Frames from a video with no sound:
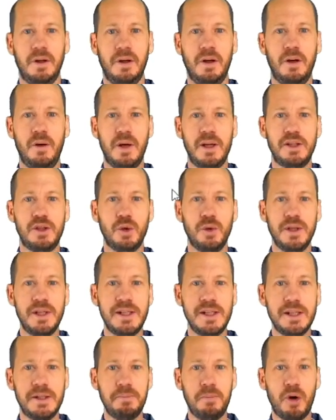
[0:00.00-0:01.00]
All right, so
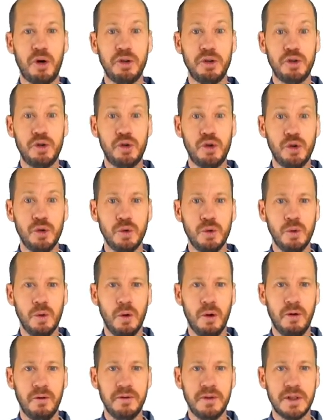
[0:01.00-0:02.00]
this is part
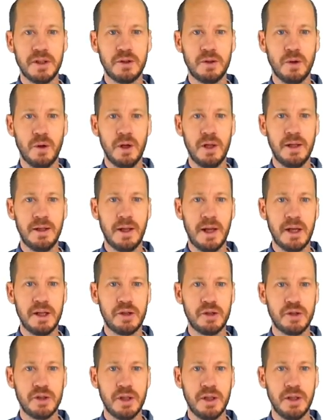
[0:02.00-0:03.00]
two of the soil
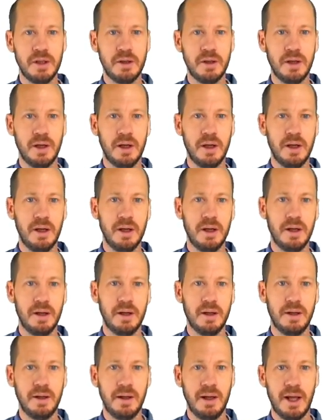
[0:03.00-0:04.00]
nitrogen uh,
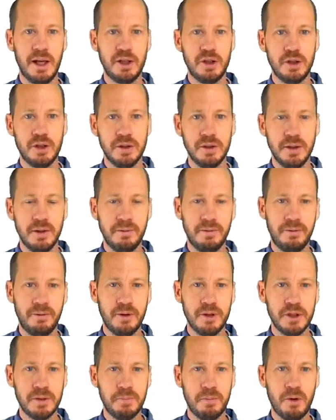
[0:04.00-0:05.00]
lecture. The
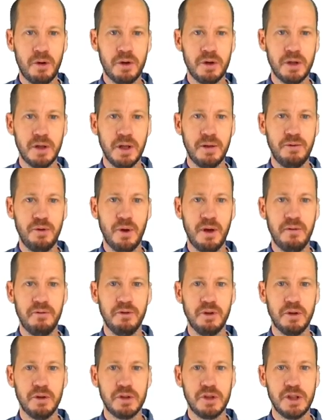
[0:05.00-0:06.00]
first part, if you have
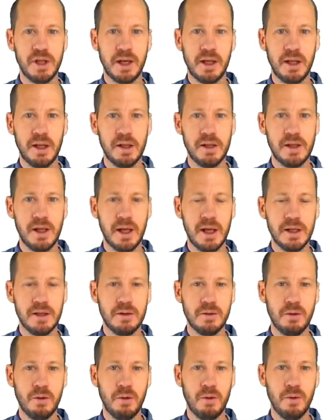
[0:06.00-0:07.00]
not checked it
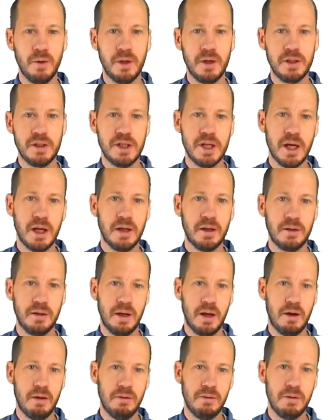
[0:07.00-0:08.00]
yet, go and check
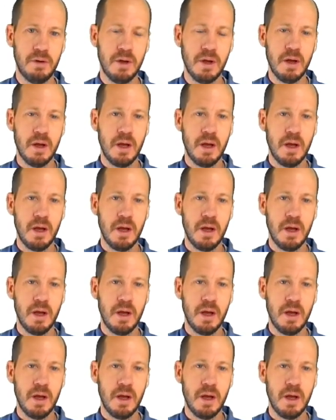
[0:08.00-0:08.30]
now.